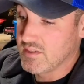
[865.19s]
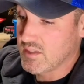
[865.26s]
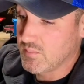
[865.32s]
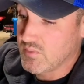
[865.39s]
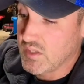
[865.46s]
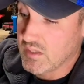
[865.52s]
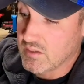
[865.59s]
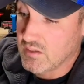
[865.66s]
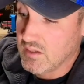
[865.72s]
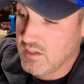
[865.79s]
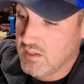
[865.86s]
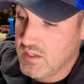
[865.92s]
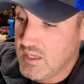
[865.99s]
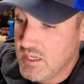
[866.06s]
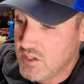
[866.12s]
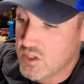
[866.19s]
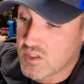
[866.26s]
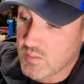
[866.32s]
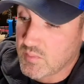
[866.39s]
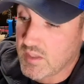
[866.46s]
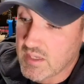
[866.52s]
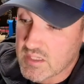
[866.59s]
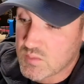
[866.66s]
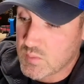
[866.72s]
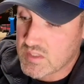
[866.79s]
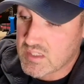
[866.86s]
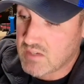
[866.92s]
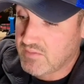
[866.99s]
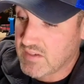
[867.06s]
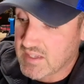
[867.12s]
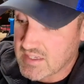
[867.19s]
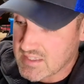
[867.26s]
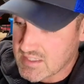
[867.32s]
something into something as specific